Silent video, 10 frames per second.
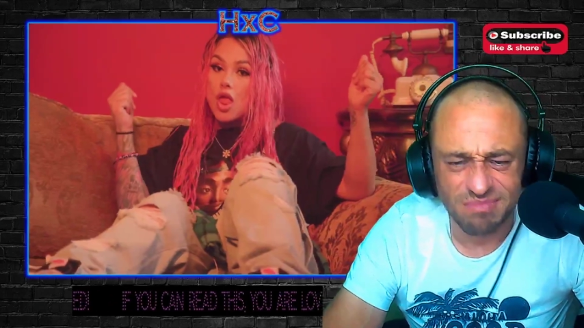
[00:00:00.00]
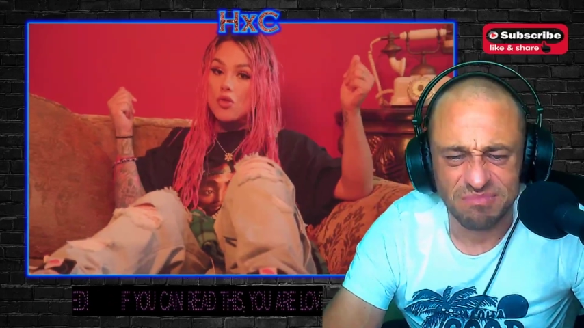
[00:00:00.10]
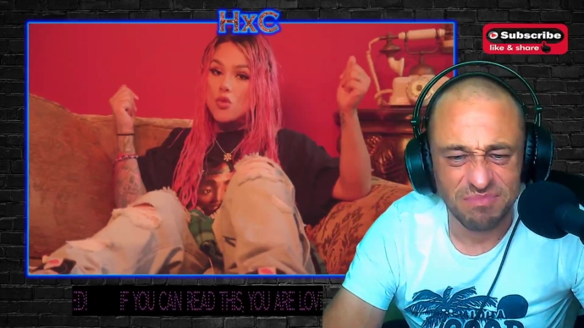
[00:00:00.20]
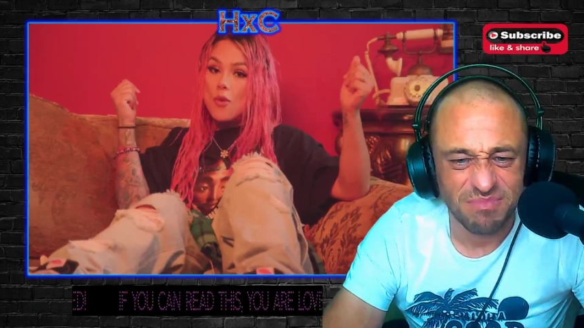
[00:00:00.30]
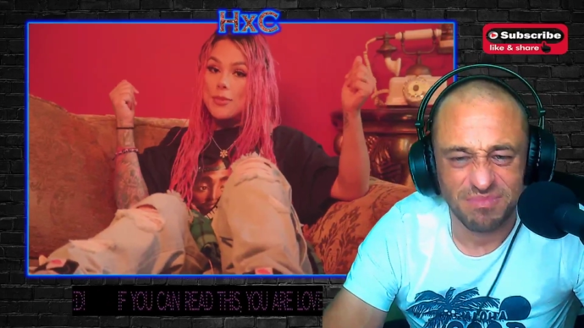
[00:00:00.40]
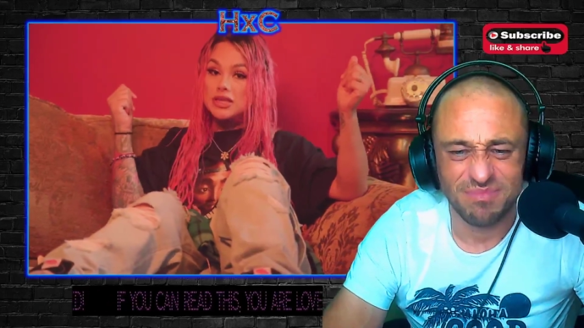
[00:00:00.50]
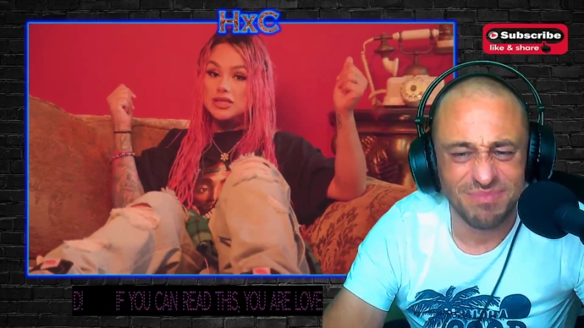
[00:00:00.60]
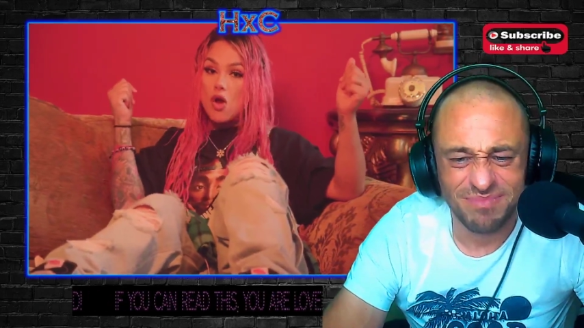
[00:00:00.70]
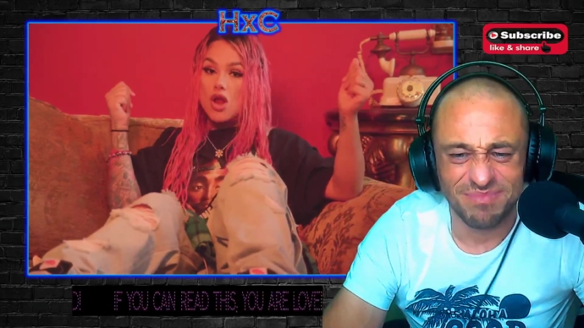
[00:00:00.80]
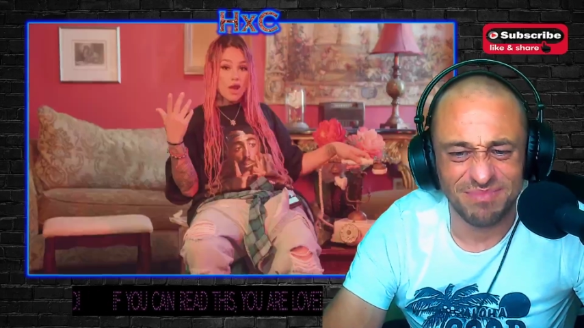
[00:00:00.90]
Speaker 1: aware the real
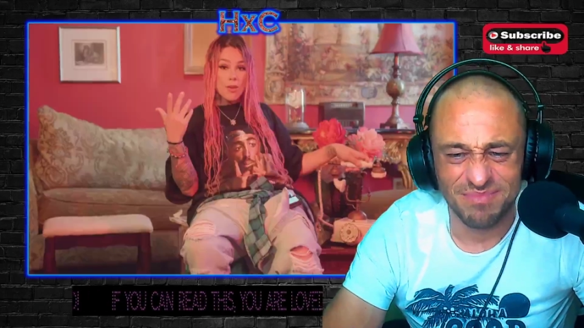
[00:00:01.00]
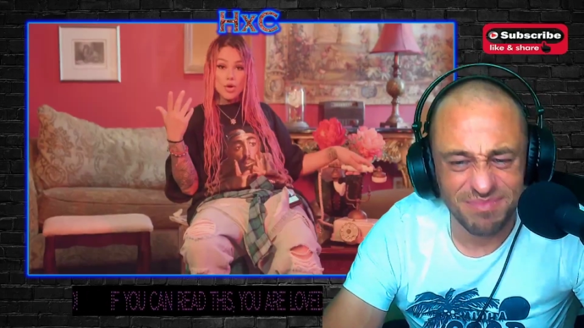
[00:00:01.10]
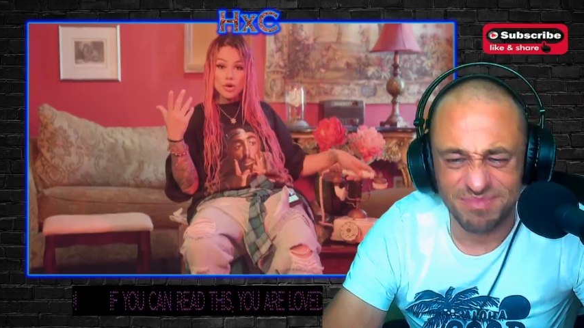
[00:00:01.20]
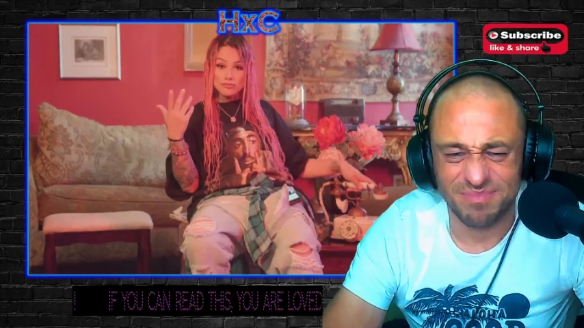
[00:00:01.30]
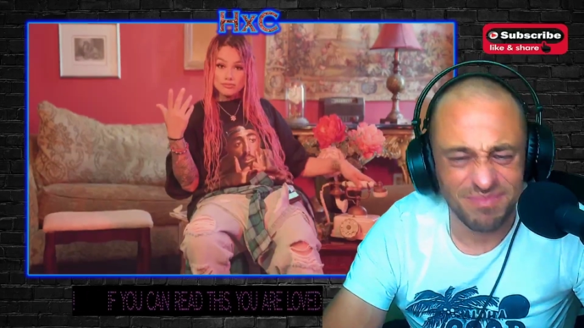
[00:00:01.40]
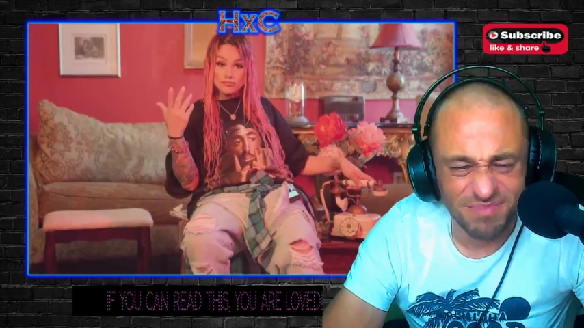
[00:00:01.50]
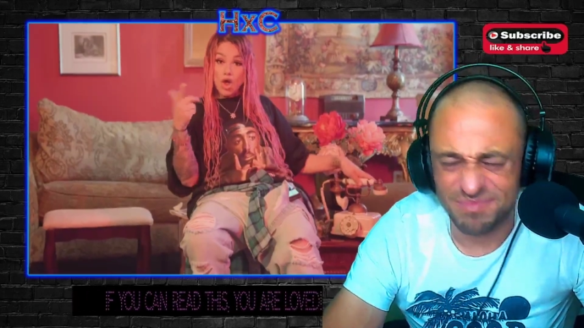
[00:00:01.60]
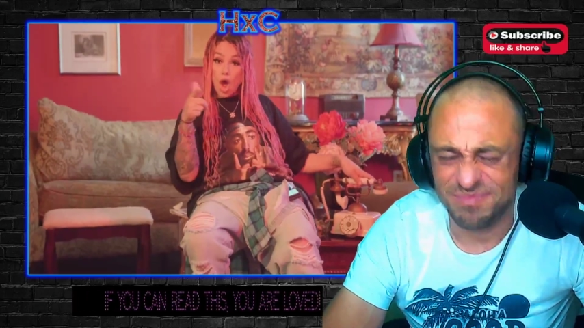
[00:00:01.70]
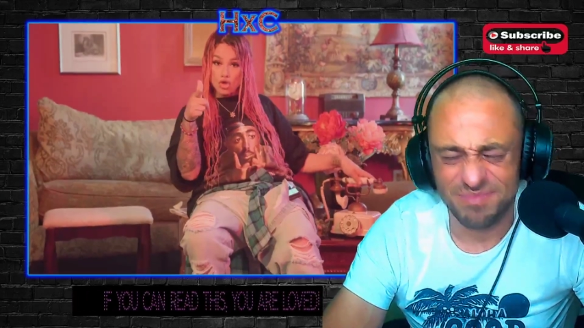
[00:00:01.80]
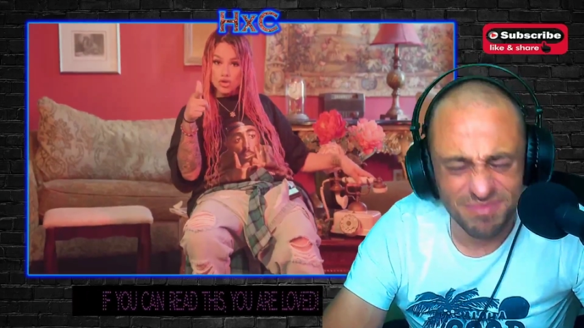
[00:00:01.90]
bitch is outnumbered,
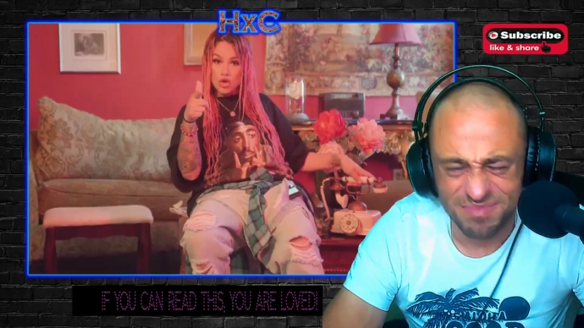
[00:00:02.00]
cause all you